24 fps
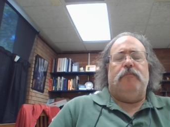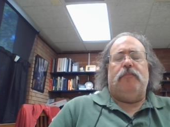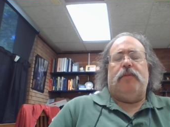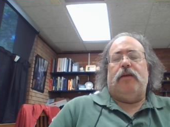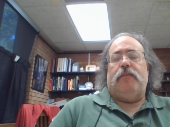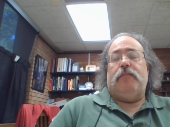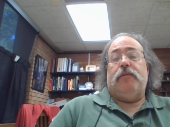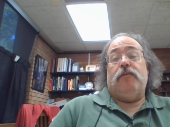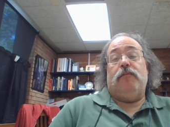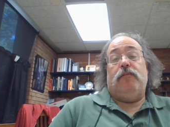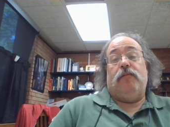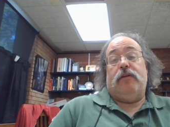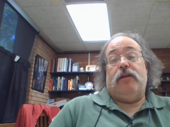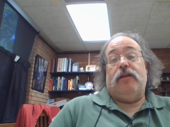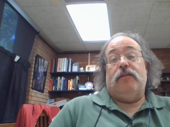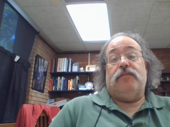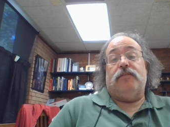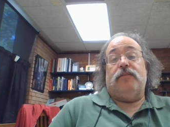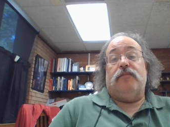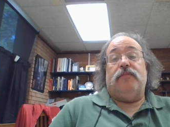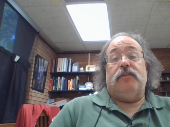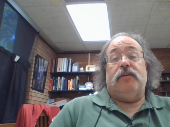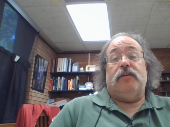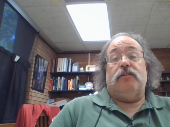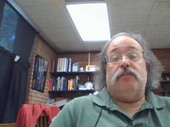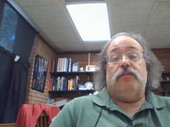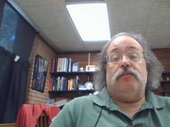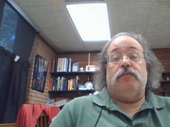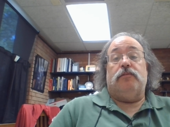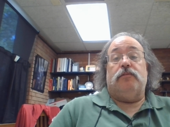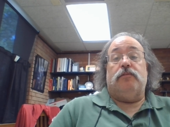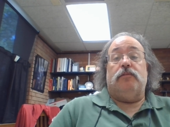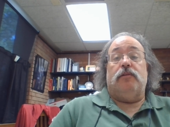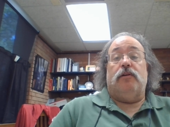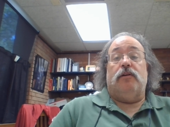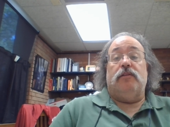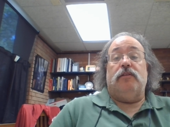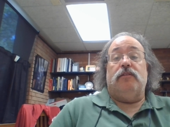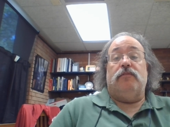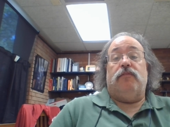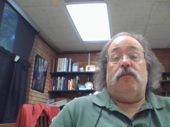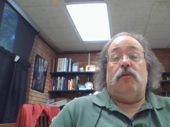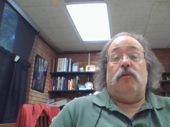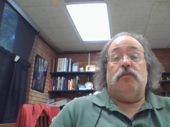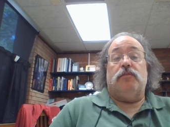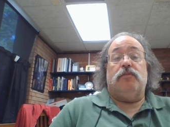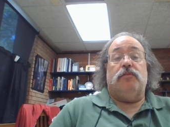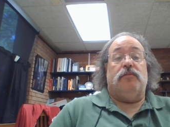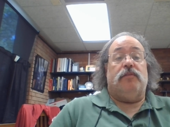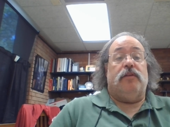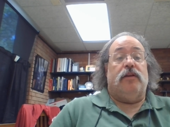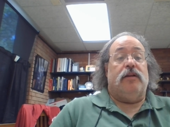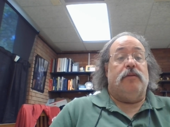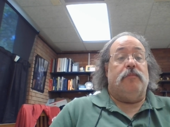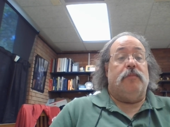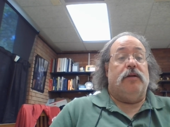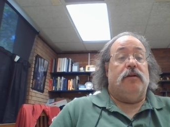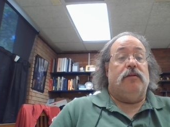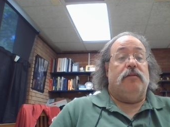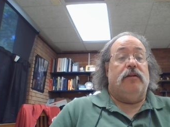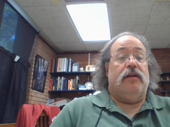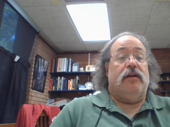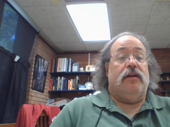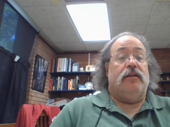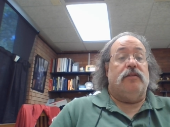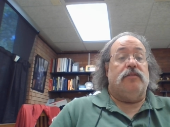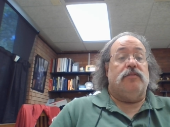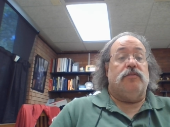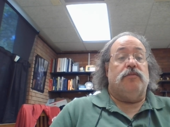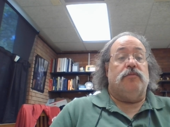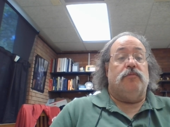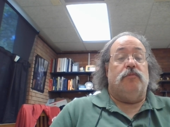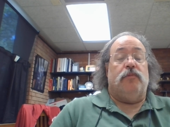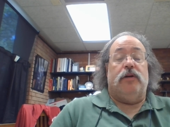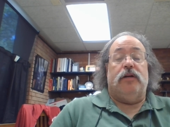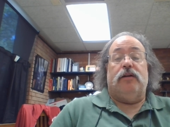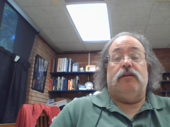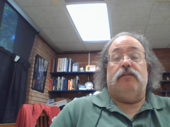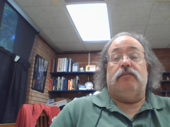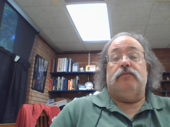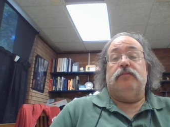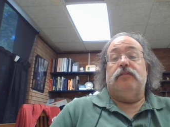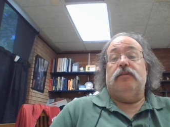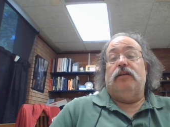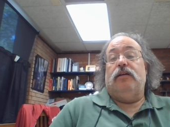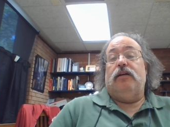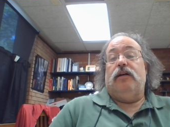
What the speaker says: Maybe it will give something to other folks to think about as well.